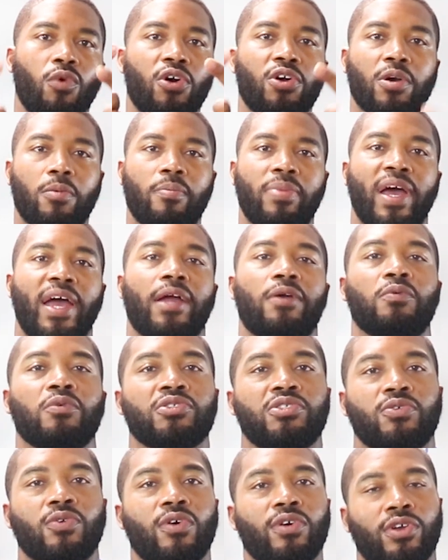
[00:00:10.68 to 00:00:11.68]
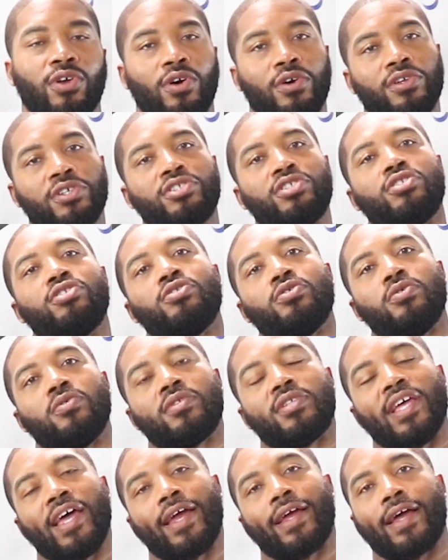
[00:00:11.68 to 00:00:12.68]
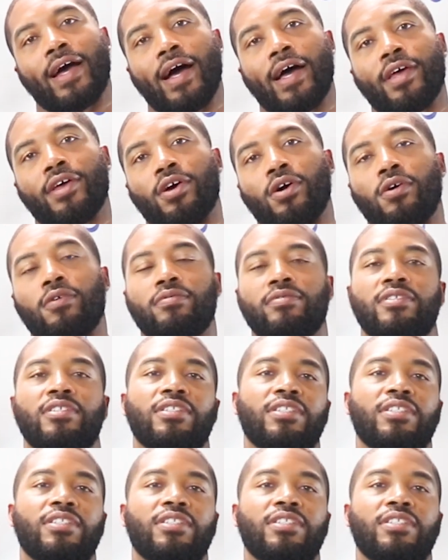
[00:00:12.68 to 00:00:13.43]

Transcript: Welcome back. What's going on? It's your dude, That Guy Health.